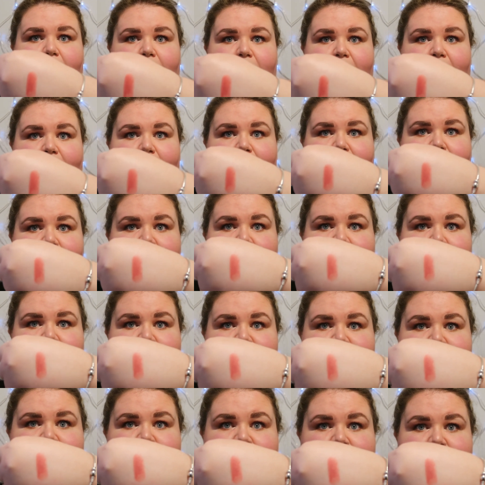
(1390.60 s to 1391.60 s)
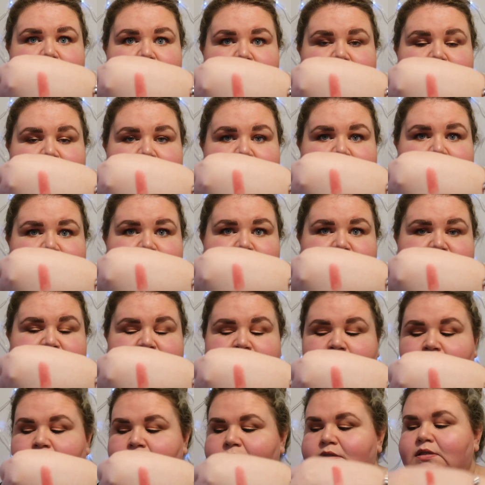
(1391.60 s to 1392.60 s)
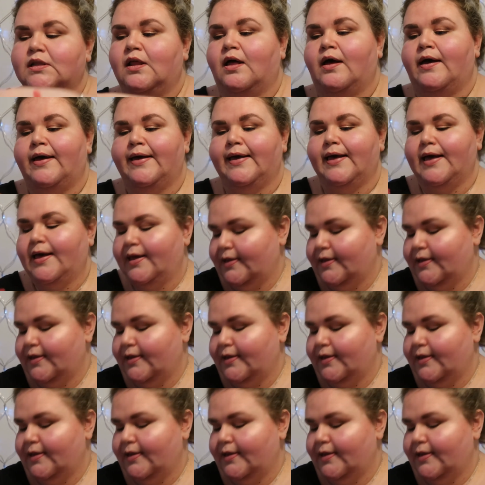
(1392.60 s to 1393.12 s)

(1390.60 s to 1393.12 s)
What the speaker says: There we go, that's what the lipstick looks like.